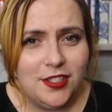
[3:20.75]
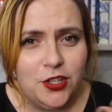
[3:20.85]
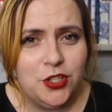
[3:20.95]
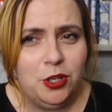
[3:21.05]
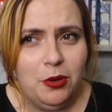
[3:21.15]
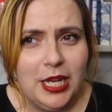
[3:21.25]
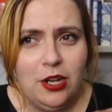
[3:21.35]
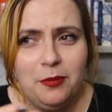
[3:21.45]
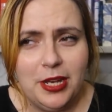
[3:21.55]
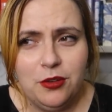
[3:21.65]

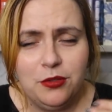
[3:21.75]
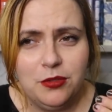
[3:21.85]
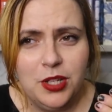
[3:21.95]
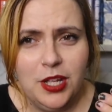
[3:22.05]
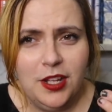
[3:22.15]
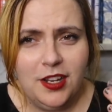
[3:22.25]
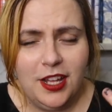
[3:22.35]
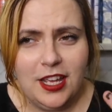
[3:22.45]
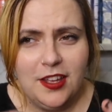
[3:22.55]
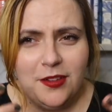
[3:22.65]
socio-economical
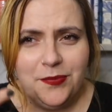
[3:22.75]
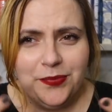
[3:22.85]
like